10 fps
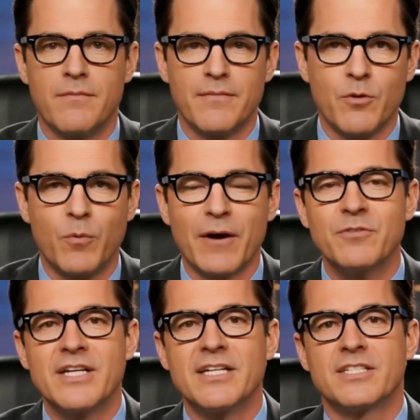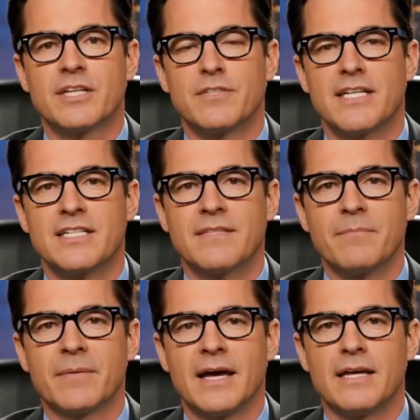In a representative
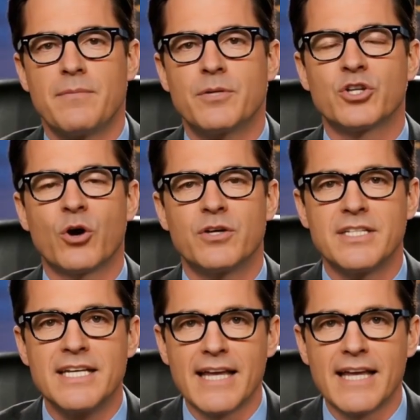system, the majority